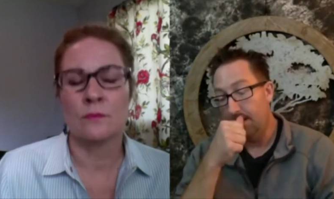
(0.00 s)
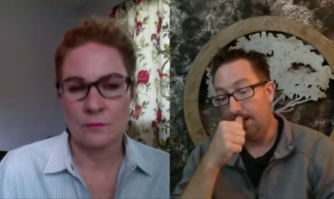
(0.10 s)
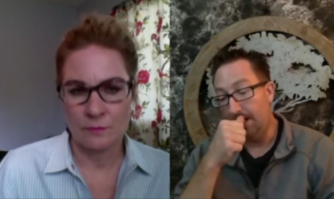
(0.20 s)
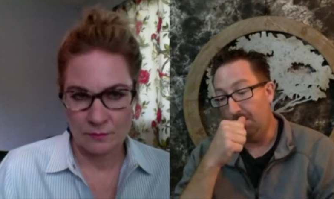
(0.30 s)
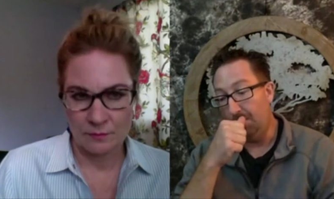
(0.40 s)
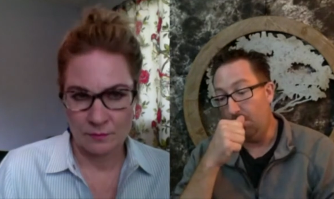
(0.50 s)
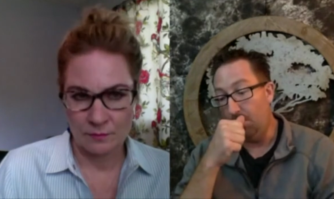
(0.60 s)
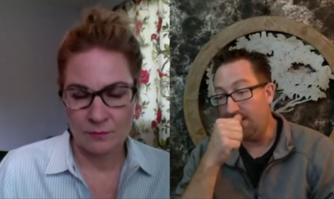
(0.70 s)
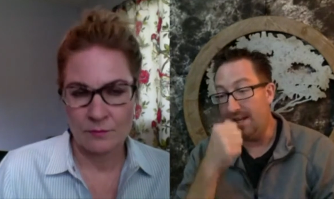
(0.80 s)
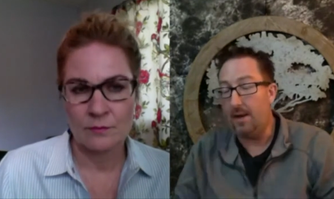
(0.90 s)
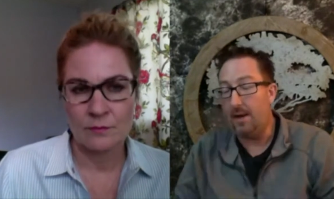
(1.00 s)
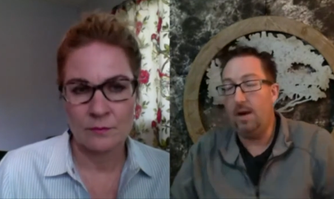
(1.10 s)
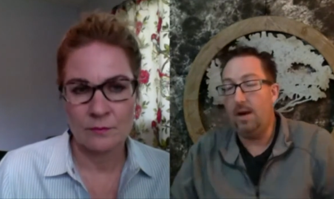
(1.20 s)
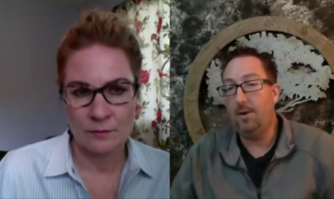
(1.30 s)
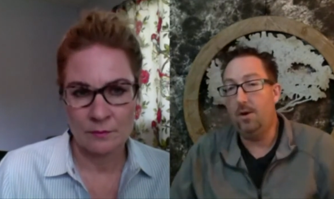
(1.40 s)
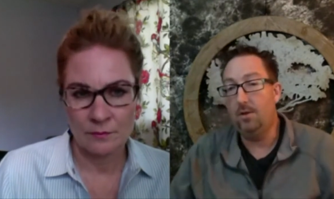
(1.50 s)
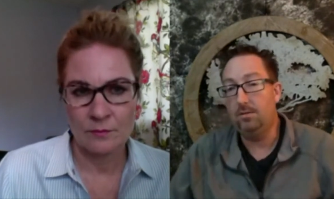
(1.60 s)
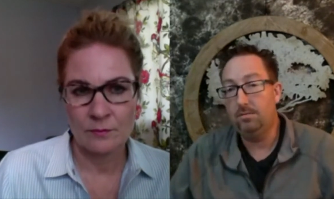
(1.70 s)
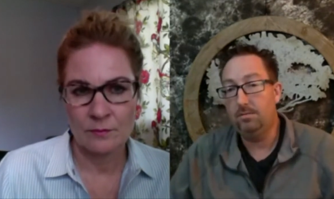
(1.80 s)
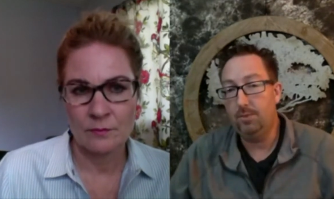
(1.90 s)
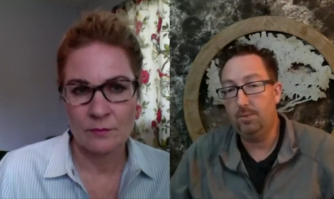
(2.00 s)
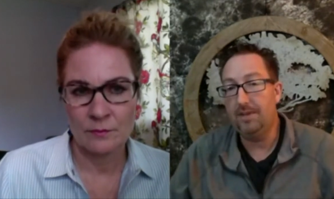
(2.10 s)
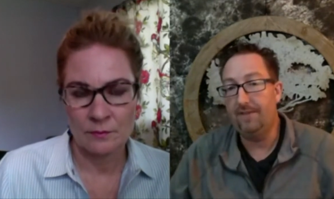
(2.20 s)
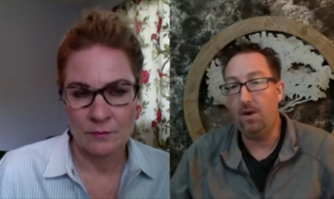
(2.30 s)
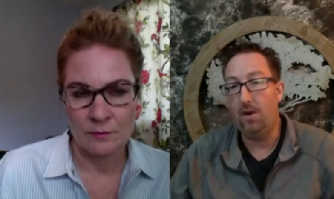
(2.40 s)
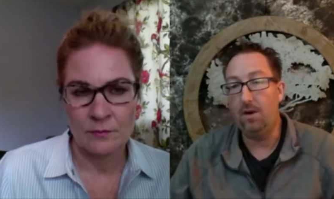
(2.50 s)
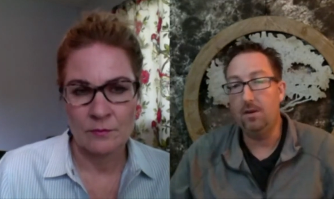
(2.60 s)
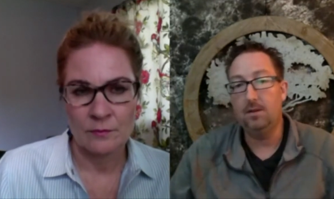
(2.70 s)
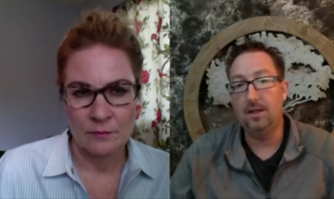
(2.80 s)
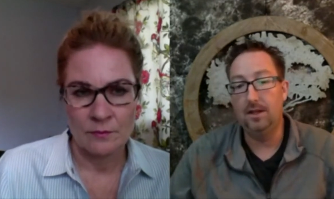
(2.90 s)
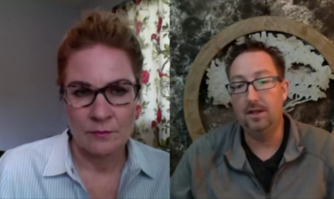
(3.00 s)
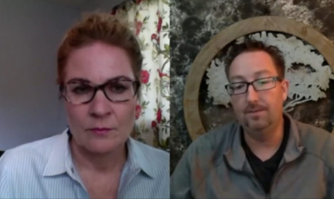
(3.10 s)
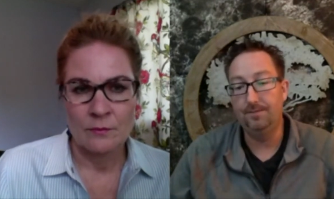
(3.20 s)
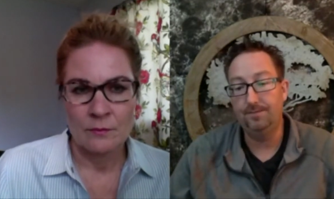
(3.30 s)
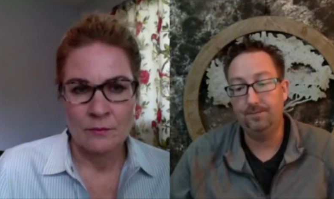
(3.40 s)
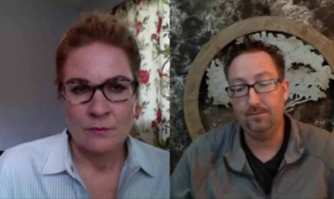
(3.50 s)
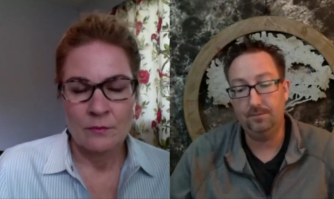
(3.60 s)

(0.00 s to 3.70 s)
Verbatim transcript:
Speaker 1: uh, we went down that rabbit hole pretty far. Um,